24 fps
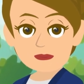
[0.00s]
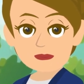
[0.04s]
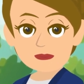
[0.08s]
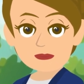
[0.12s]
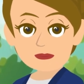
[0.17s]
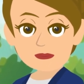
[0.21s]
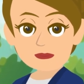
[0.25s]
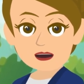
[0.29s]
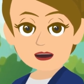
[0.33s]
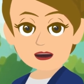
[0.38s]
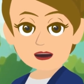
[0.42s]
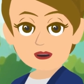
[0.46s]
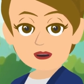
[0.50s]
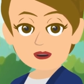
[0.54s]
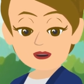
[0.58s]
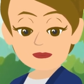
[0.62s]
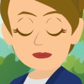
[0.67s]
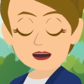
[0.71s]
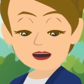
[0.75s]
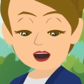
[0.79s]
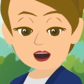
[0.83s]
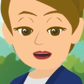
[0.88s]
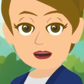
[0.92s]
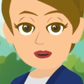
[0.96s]
is all the
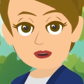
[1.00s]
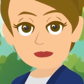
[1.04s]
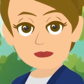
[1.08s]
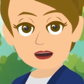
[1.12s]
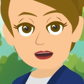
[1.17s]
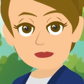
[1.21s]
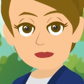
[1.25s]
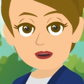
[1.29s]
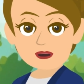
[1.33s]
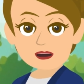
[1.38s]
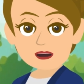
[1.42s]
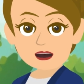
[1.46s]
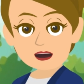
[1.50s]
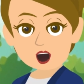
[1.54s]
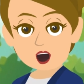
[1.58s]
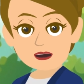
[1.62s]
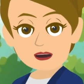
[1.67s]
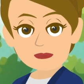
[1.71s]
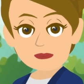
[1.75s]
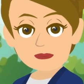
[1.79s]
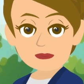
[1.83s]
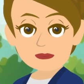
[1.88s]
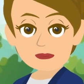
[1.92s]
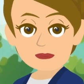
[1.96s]
same. And so
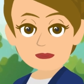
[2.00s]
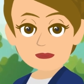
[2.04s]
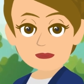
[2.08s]
now